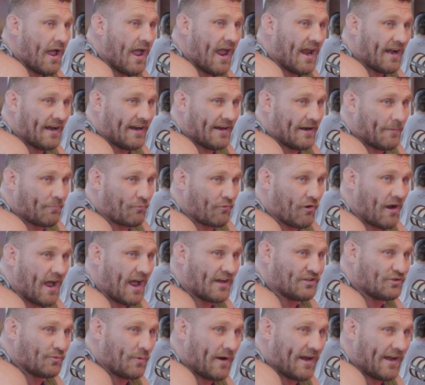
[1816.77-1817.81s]
and I ended up
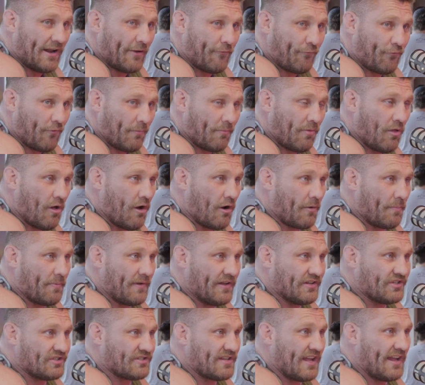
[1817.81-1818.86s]
graduating from Long
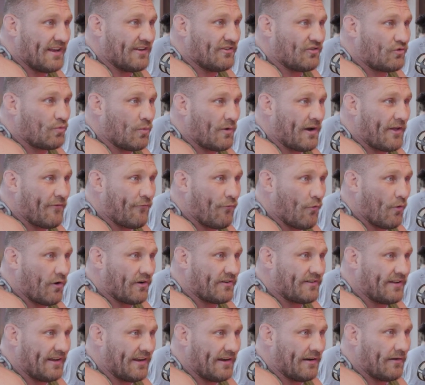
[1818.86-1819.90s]
Beach State in
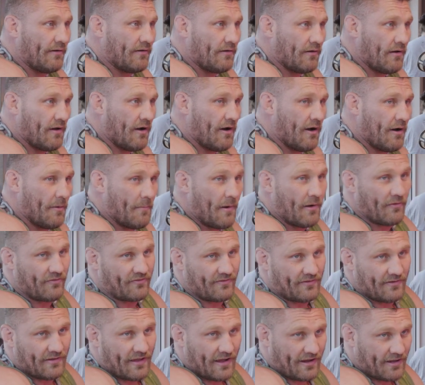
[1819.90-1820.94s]
2014. I
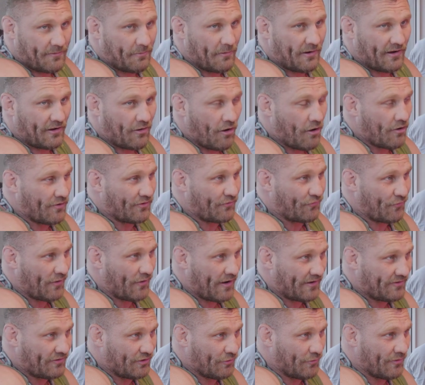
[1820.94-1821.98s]
was at community college for
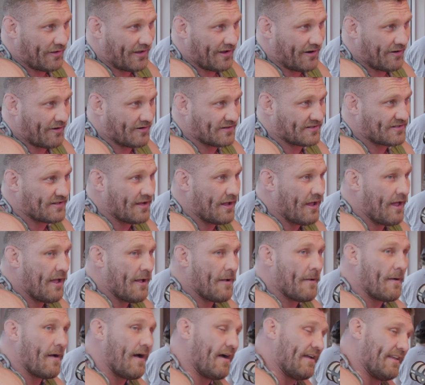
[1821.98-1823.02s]
like 2 years,
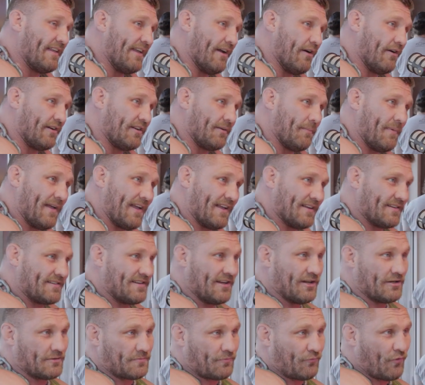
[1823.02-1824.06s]
a year at Dominguez
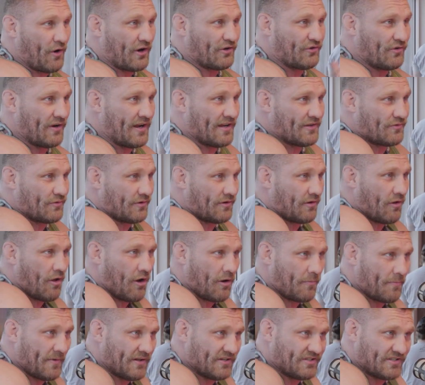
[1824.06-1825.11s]
Hills before I transferred to
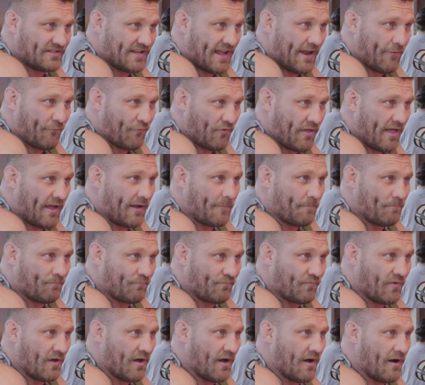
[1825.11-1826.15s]
Long Beach State for like
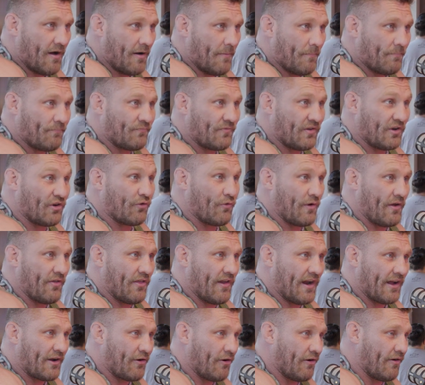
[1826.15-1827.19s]
degree
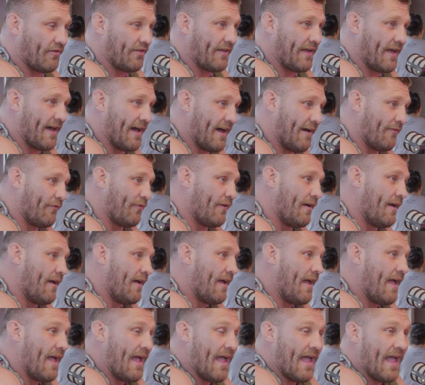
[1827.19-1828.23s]
that I currently have.
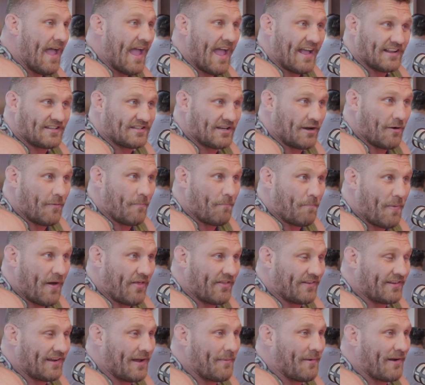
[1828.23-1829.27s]
And so by
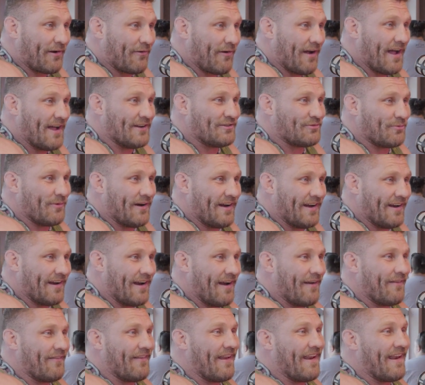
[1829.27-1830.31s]
the time I graduated,
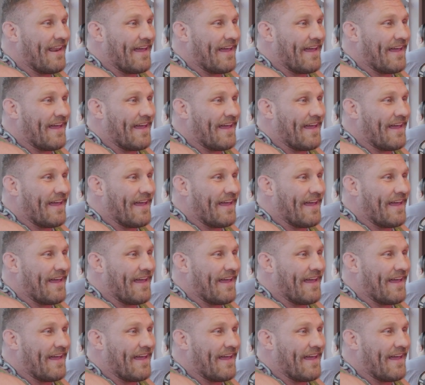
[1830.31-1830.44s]
I